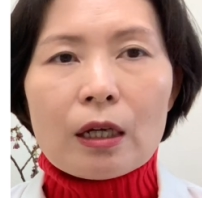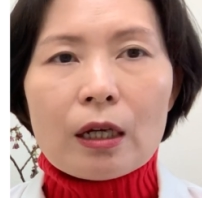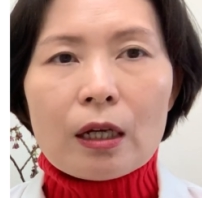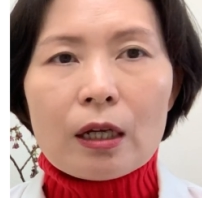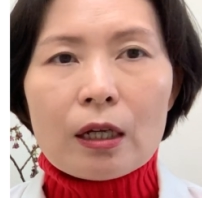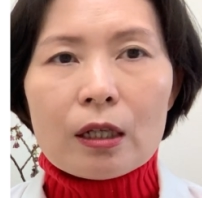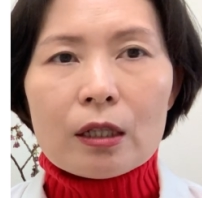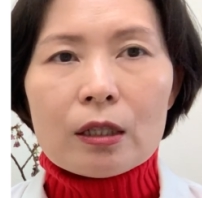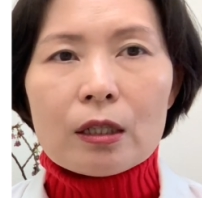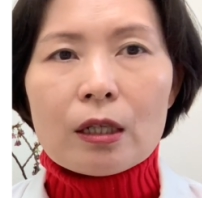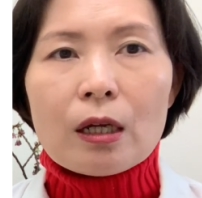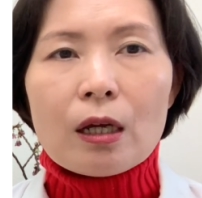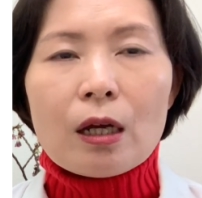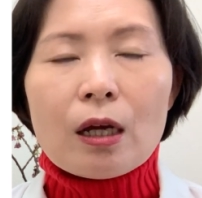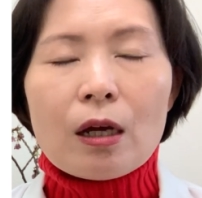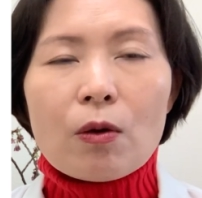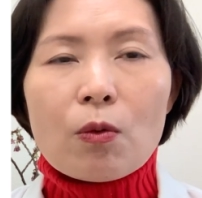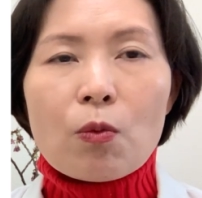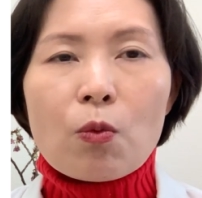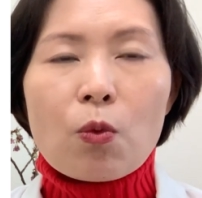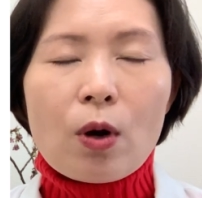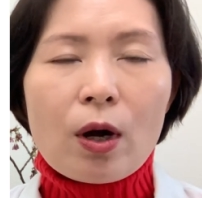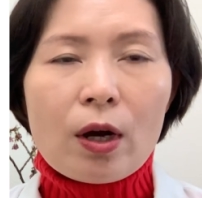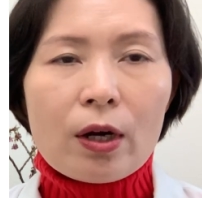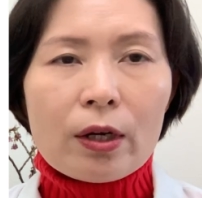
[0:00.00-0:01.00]
and
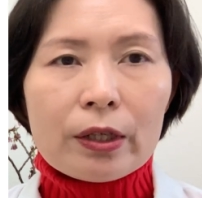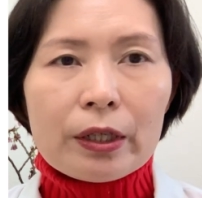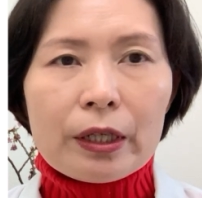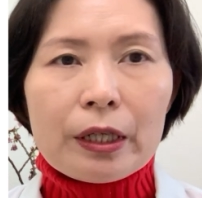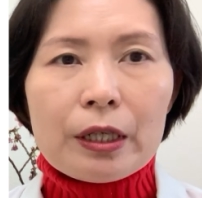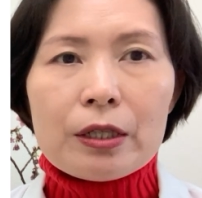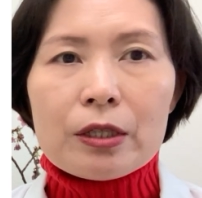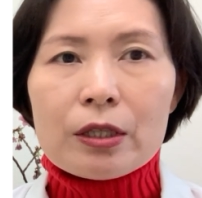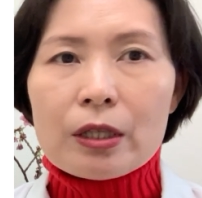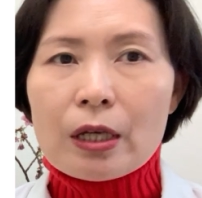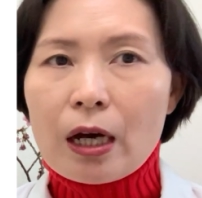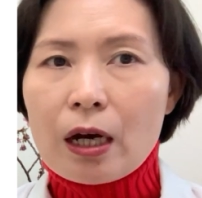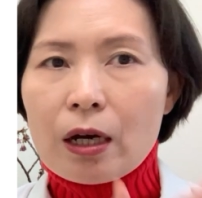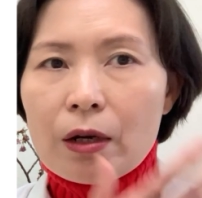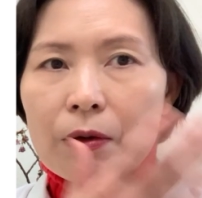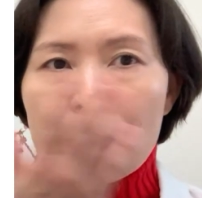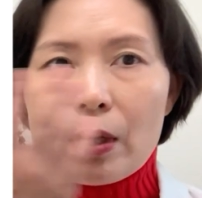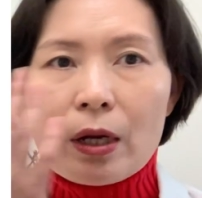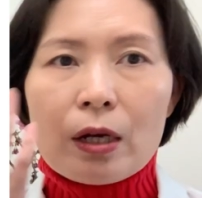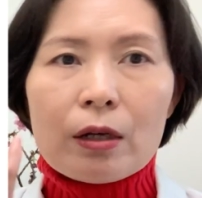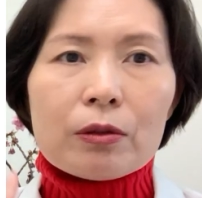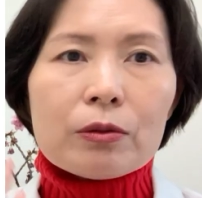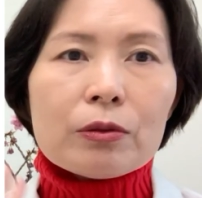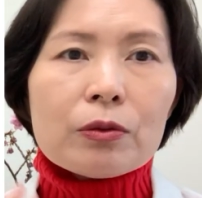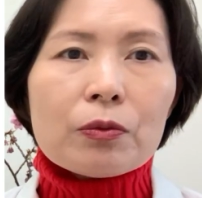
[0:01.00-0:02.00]
one is
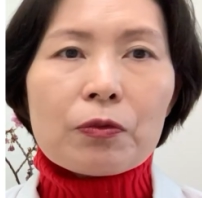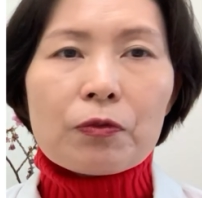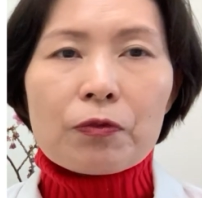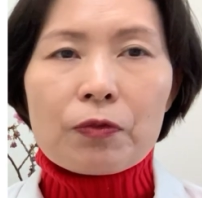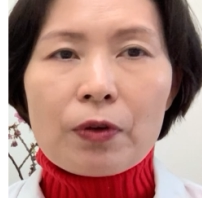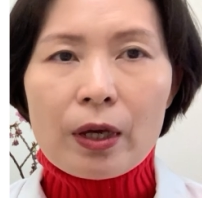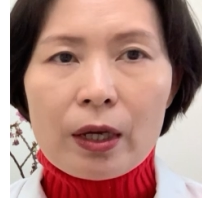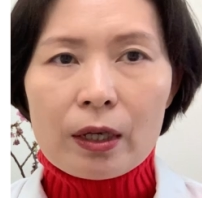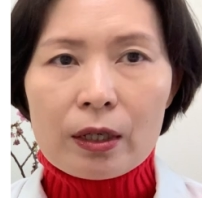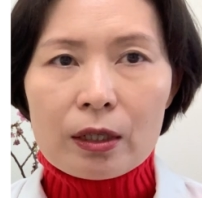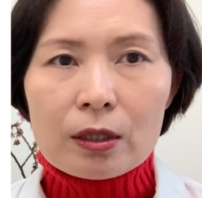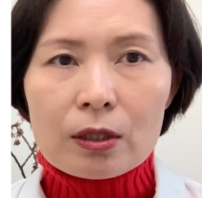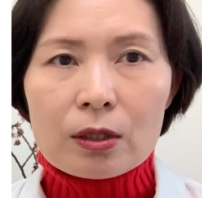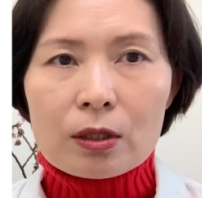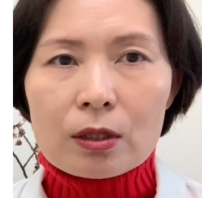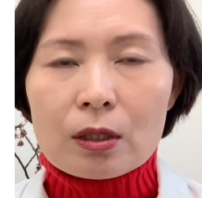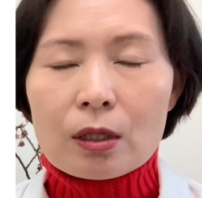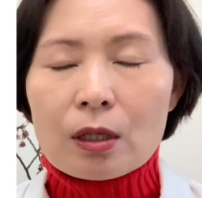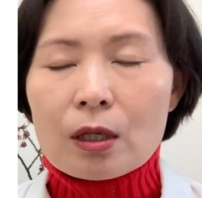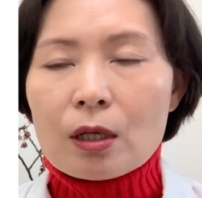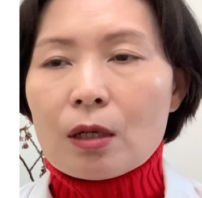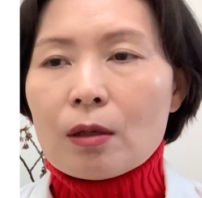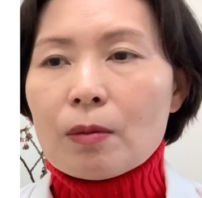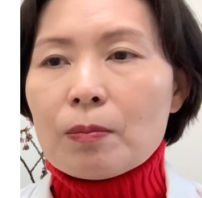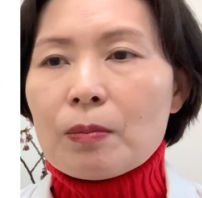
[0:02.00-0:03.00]
around face,
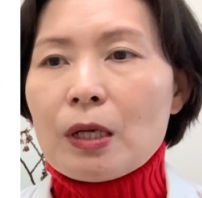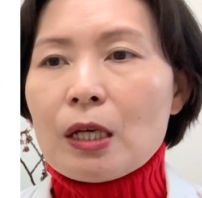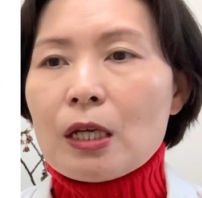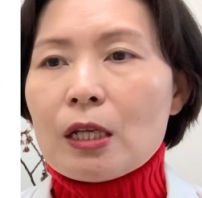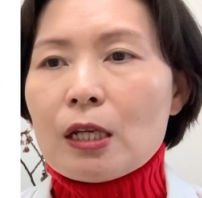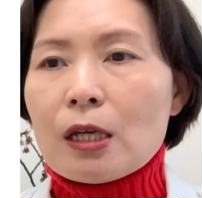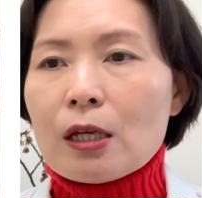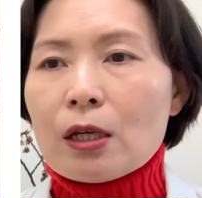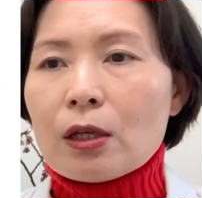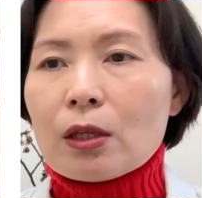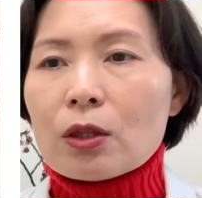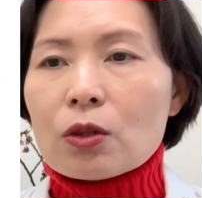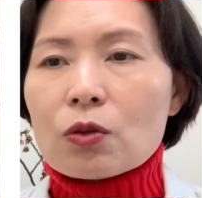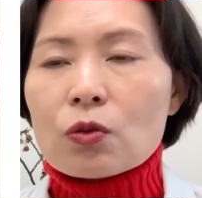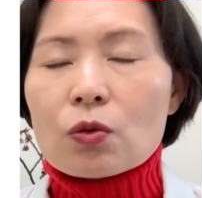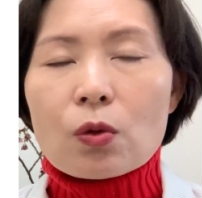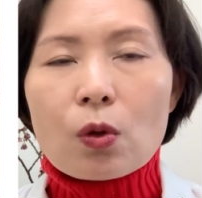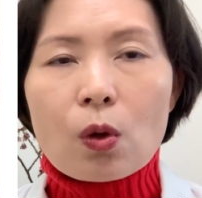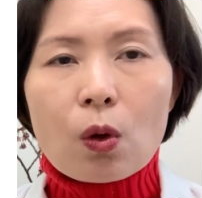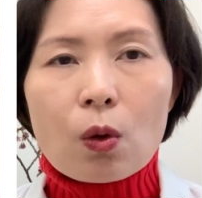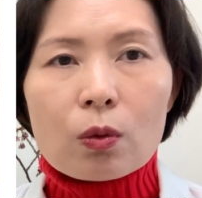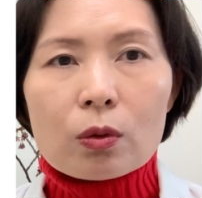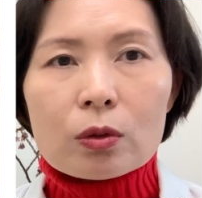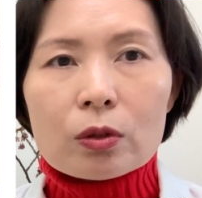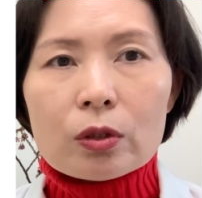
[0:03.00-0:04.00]
meaning
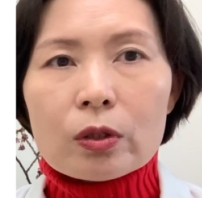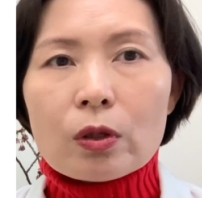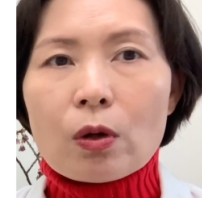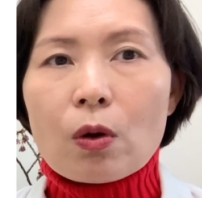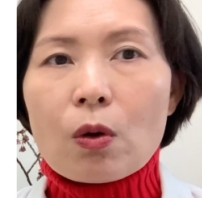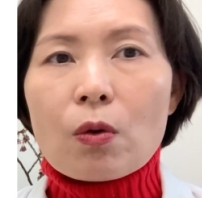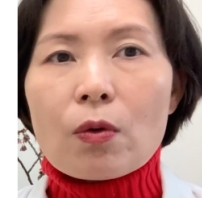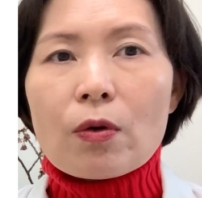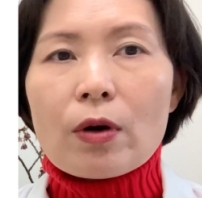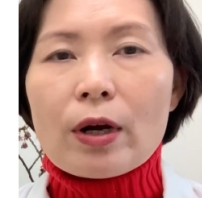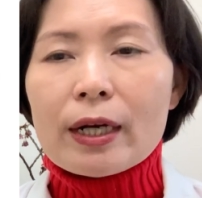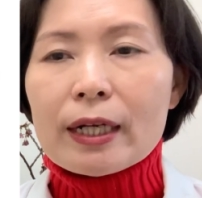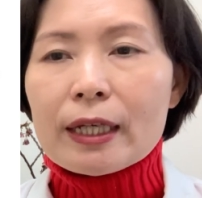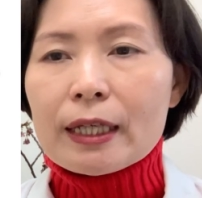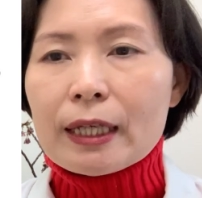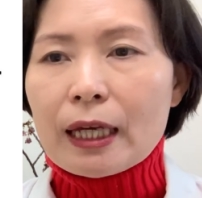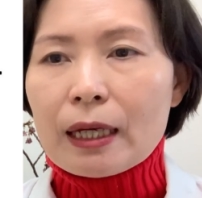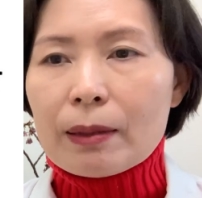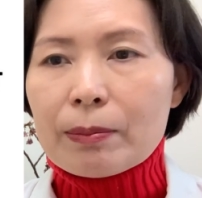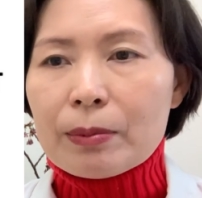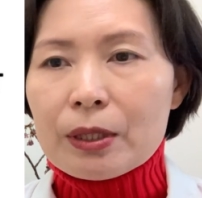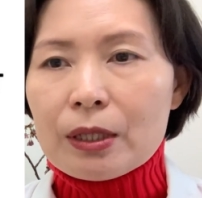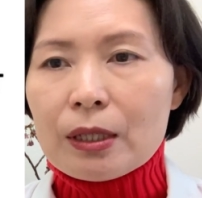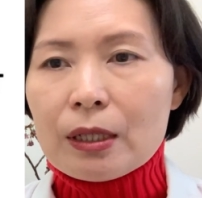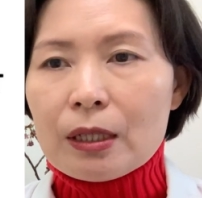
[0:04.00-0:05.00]
throat, oral
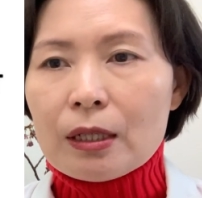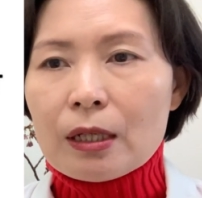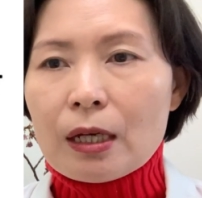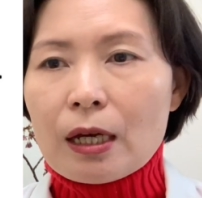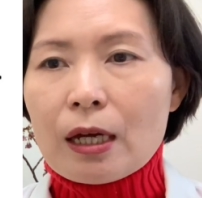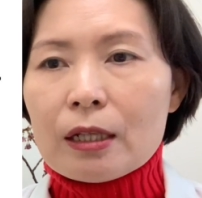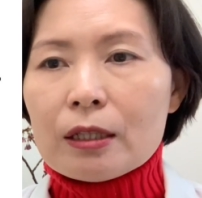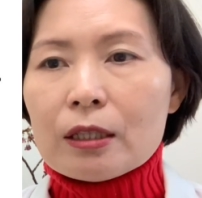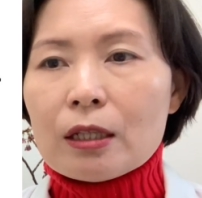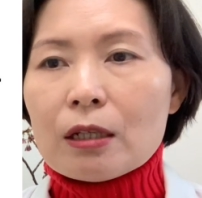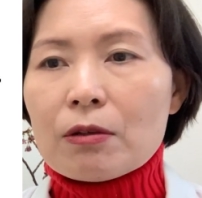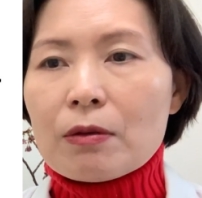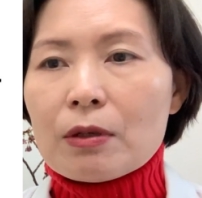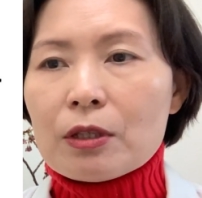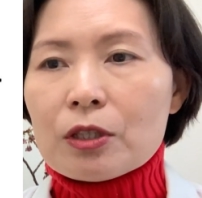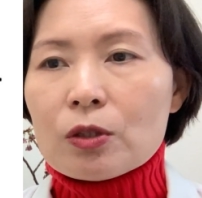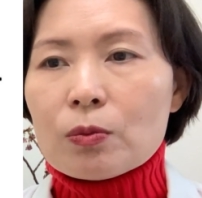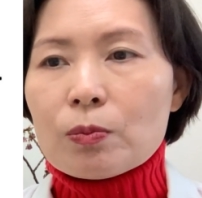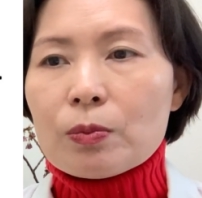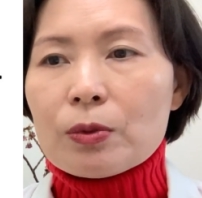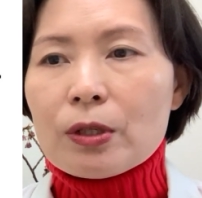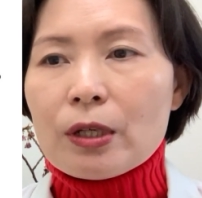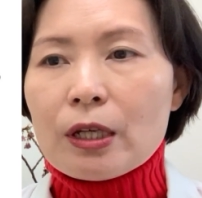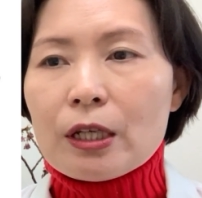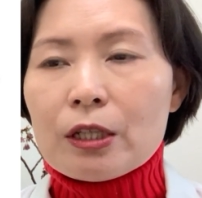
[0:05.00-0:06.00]
cavity, and the
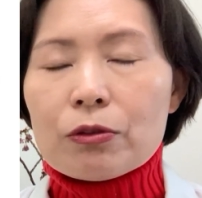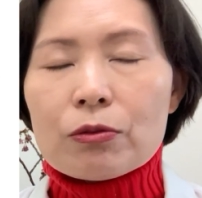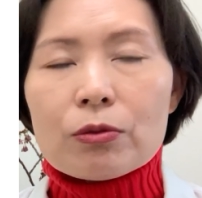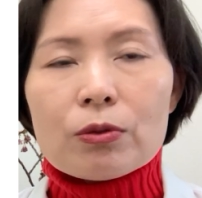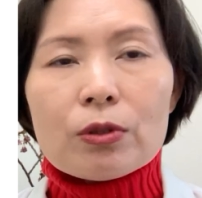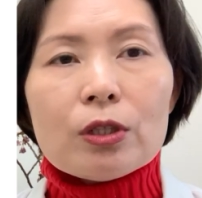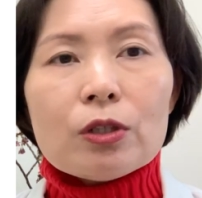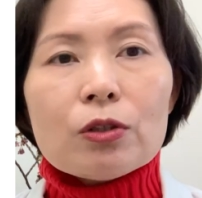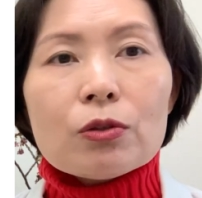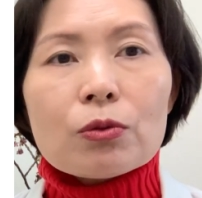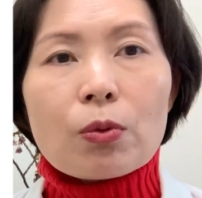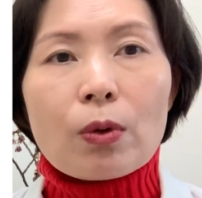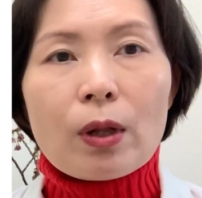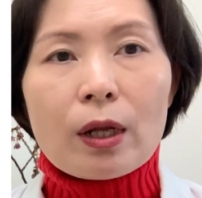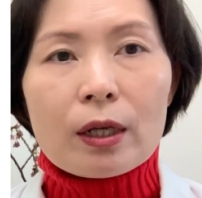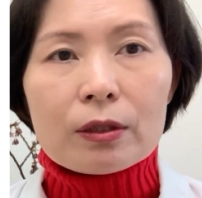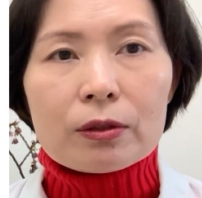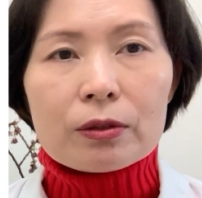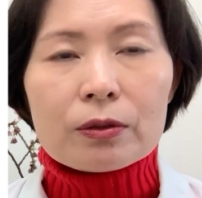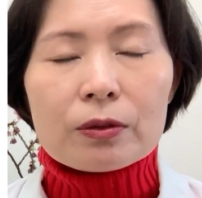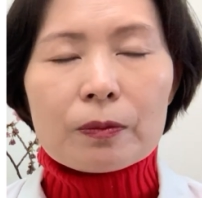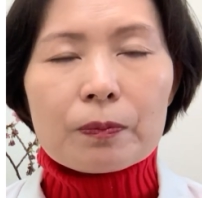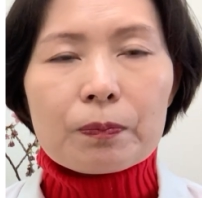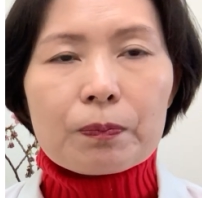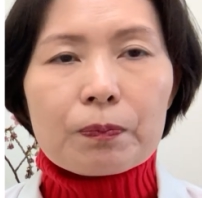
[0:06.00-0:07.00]
respiratory
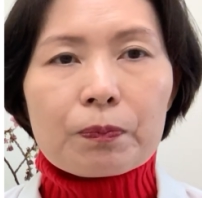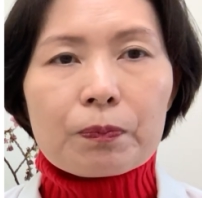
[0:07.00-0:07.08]
tract,